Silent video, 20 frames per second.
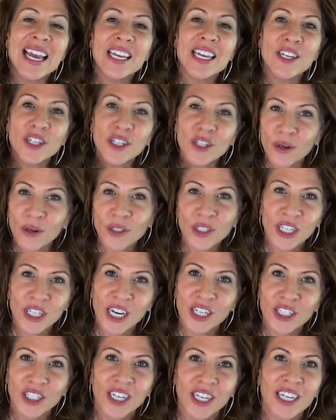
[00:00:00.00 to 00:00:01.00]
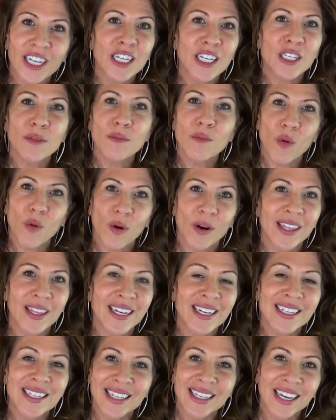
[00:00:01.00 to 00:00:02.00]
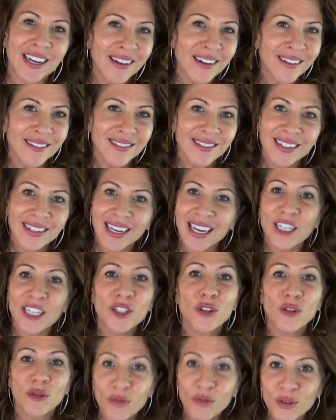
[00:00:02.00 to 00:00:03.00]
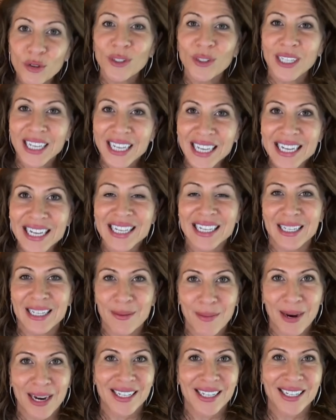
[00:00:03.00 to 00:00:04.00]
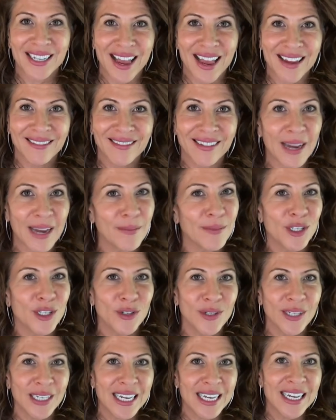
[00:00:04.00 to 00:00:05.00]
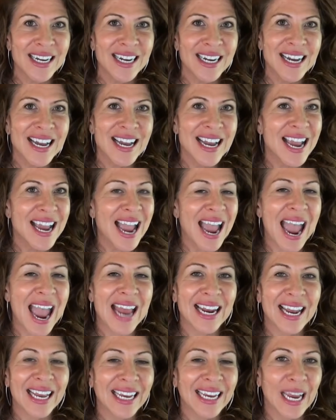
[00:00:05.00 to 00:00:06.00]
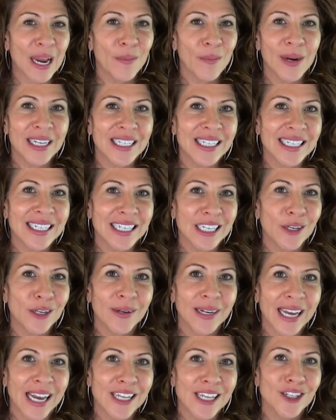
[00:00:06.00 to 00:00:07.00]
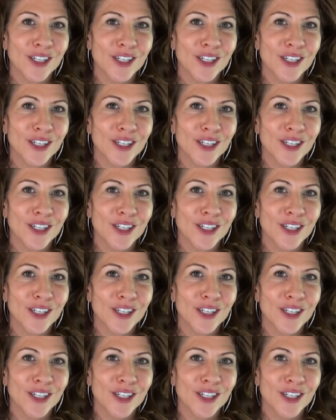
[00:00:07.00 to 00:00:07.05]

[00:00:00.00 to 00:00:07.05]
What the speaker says: negotiation is more than a skill. It truly is a mindset. I'm Susie, and I can't wait to see you again